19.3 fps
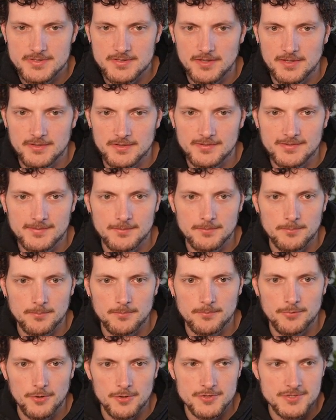Yeah, this
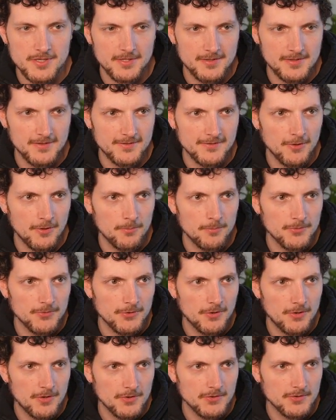project here is open
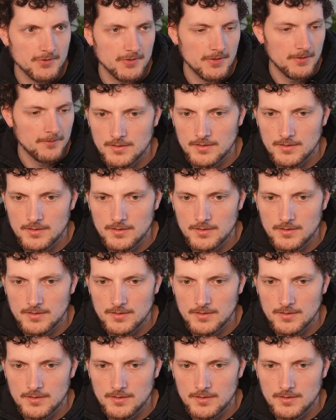source.